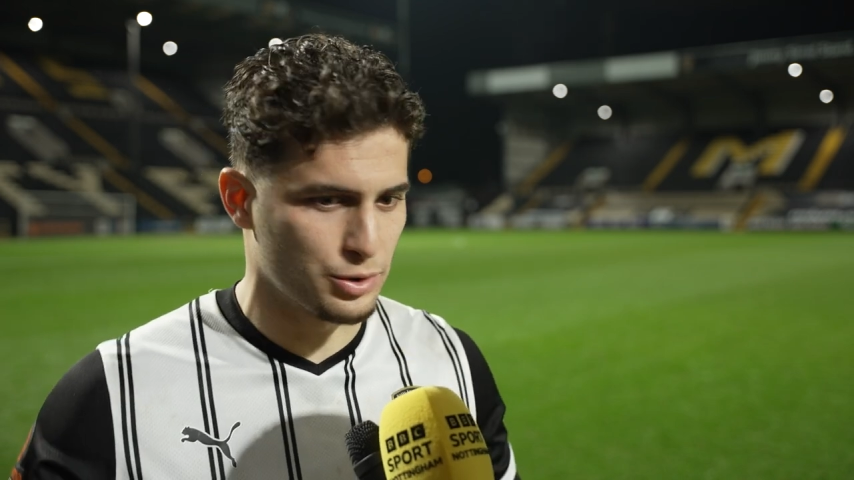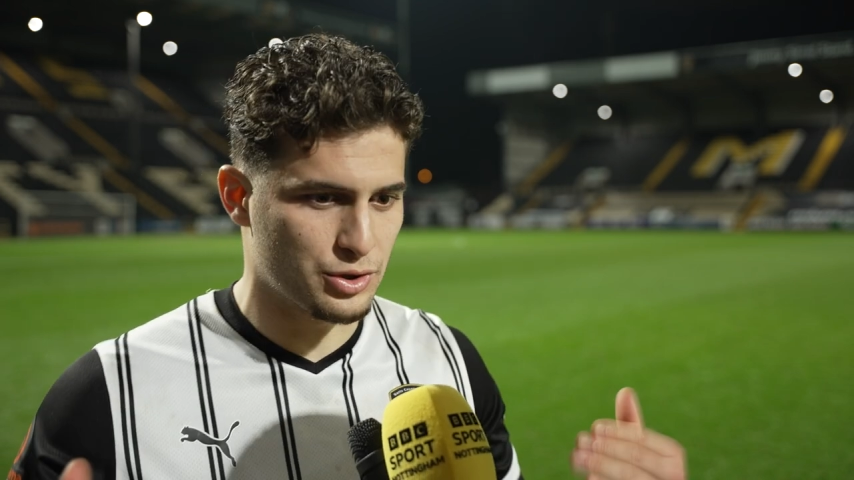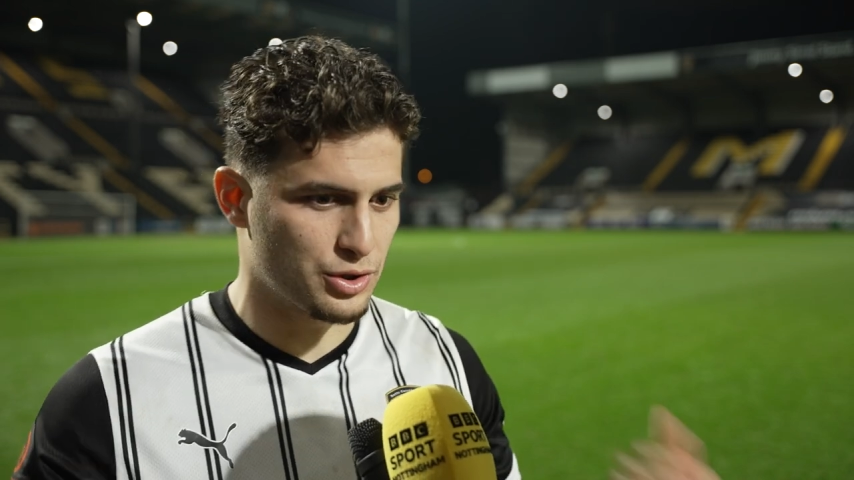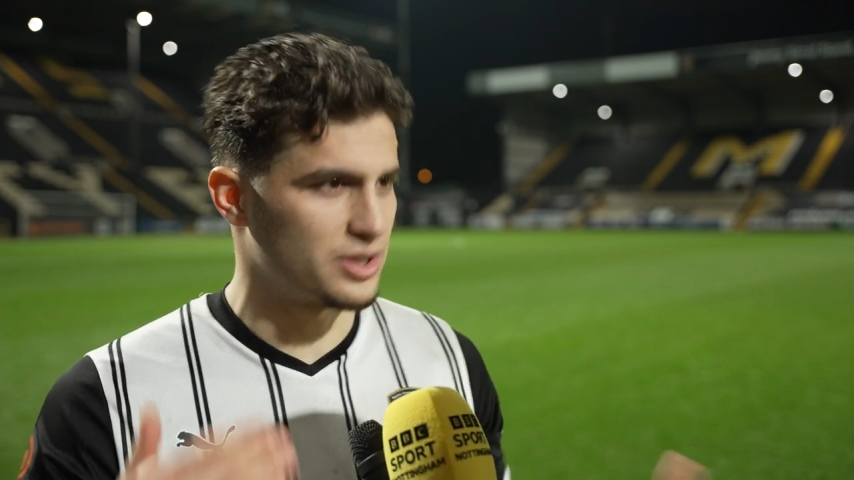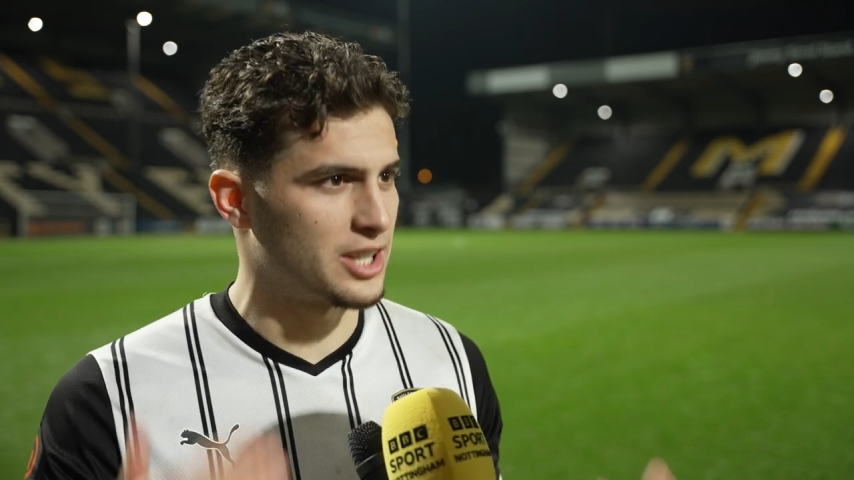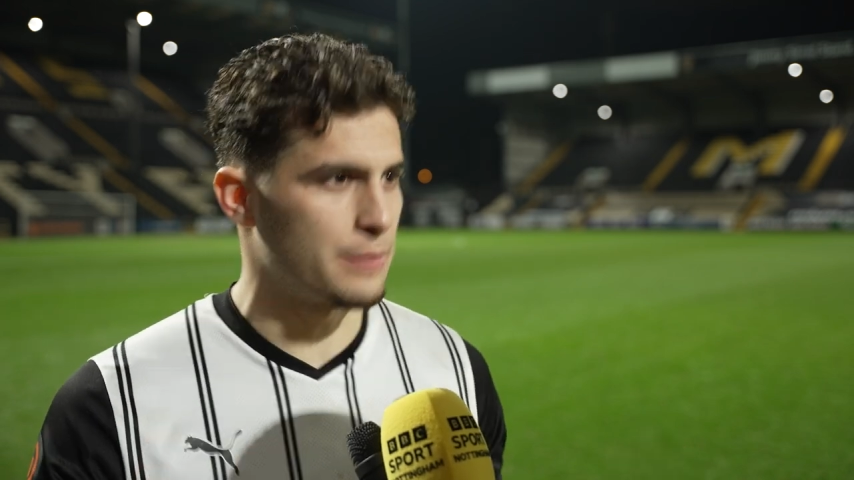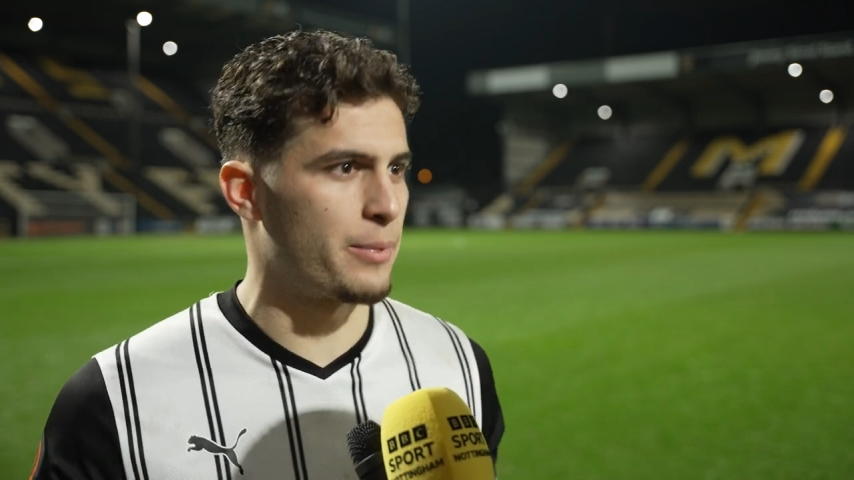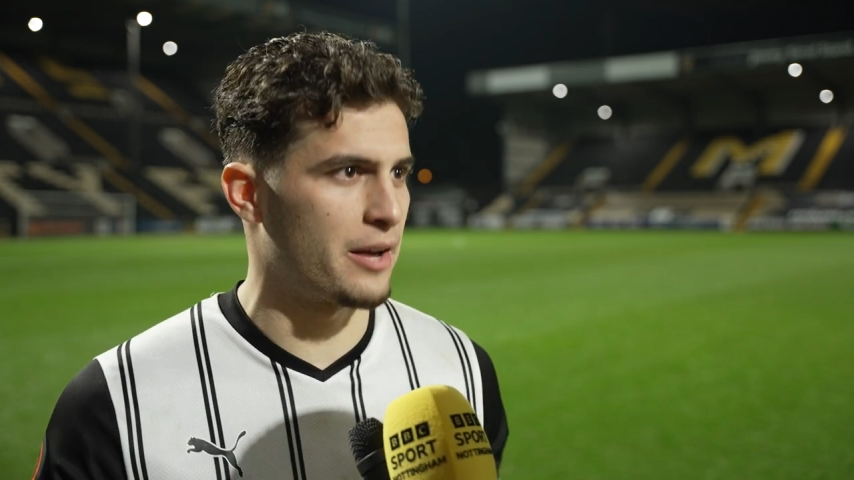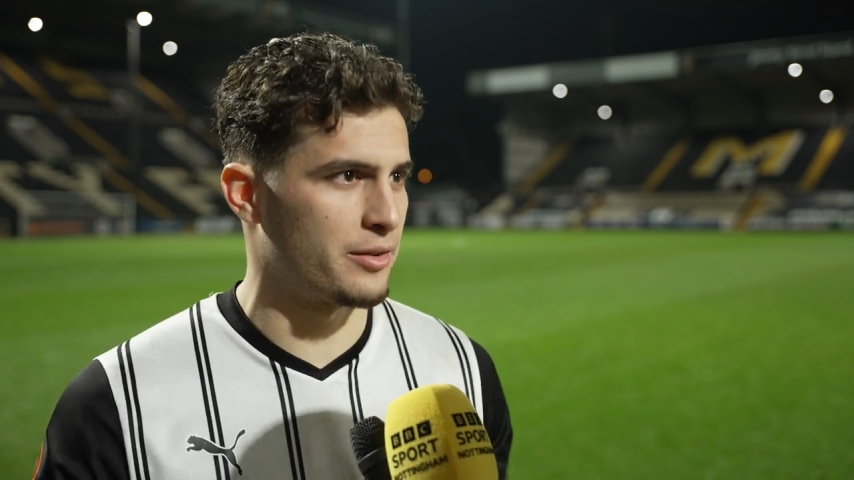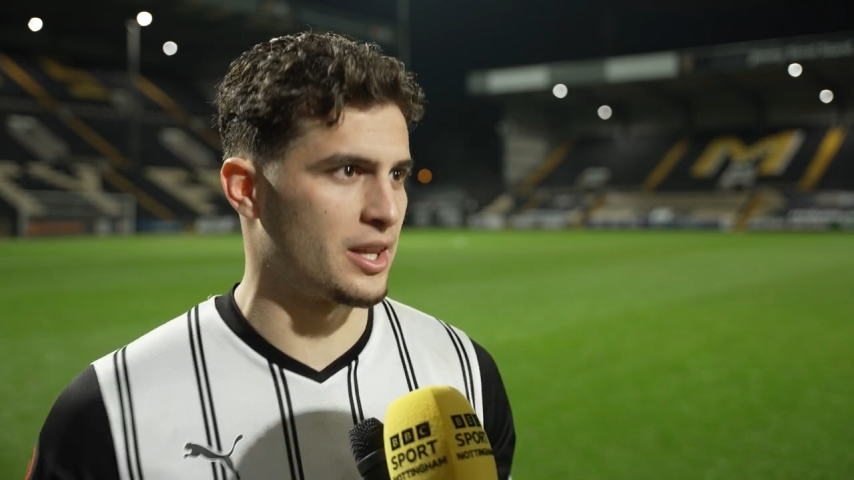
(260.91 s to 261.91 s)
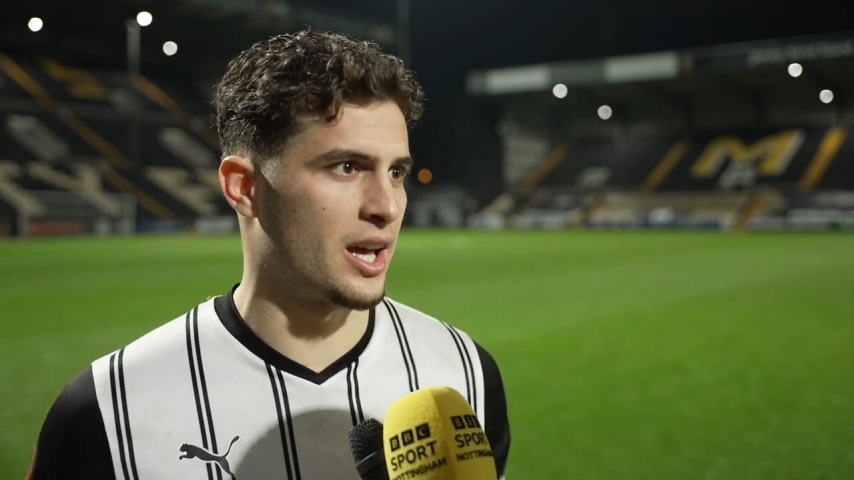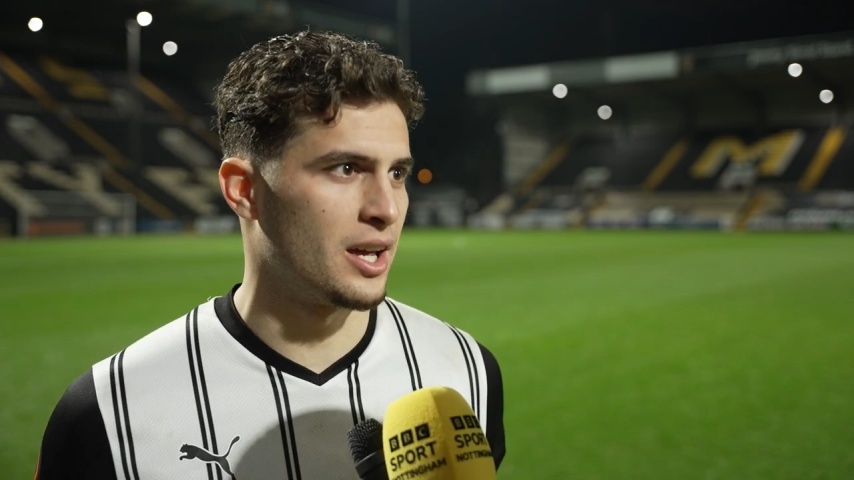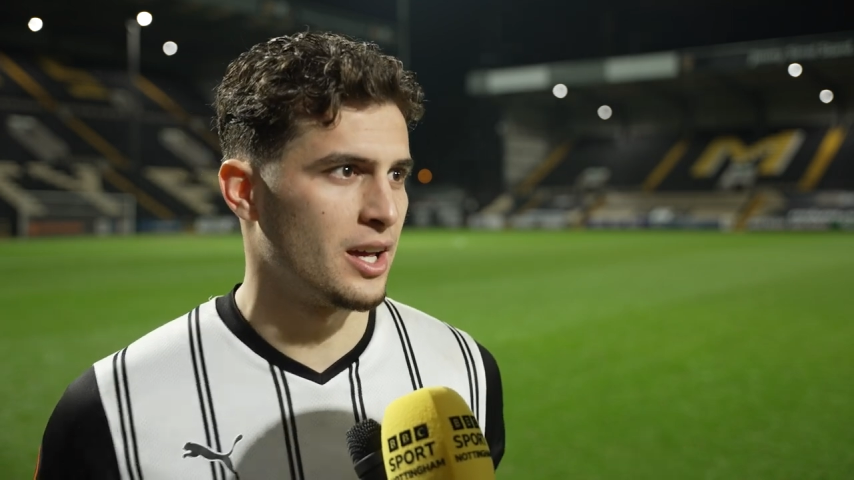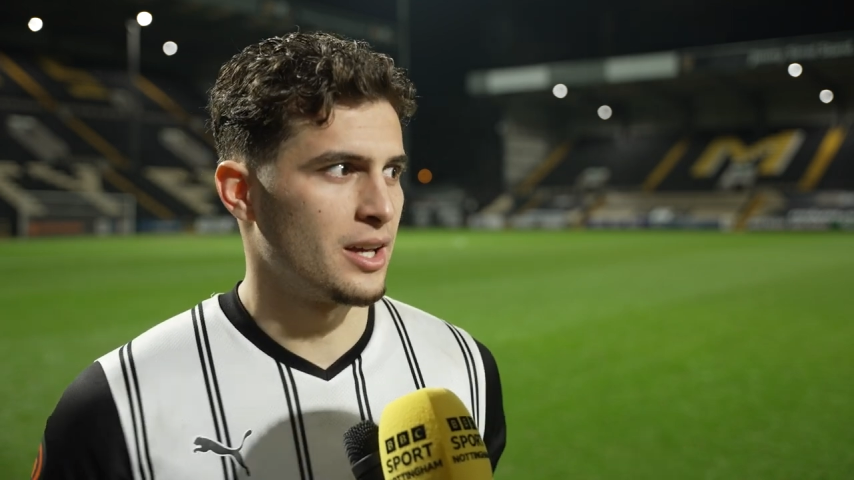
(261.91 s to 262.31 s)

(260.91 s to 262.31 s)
to keep having that